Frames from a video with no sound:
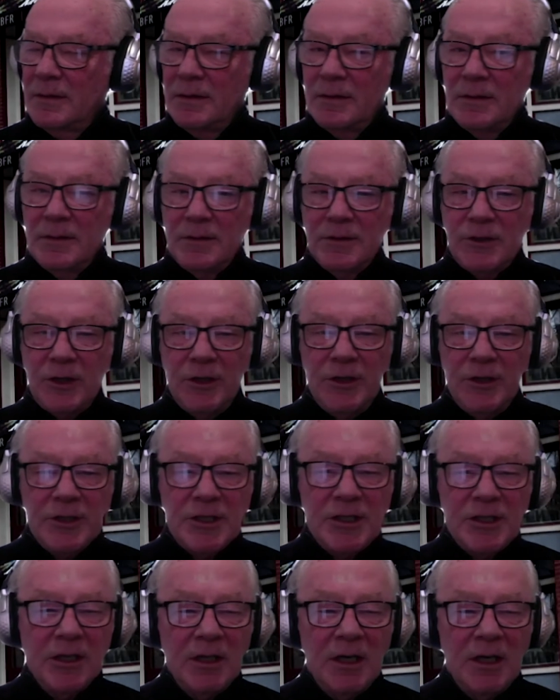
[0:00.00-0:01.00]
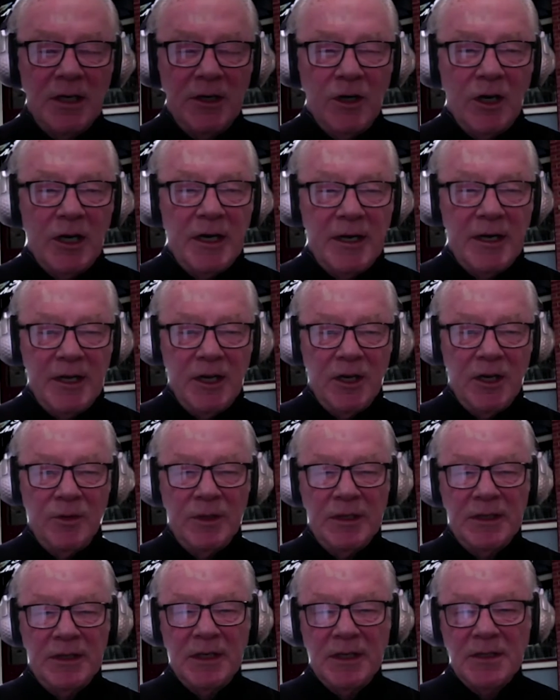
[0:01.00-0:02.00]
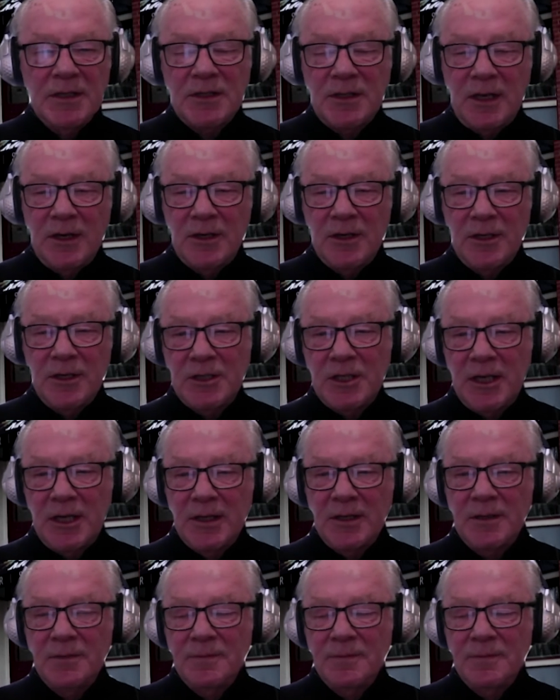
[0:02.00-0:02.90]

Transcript: So you're still on audio with us, Senator Jehlen.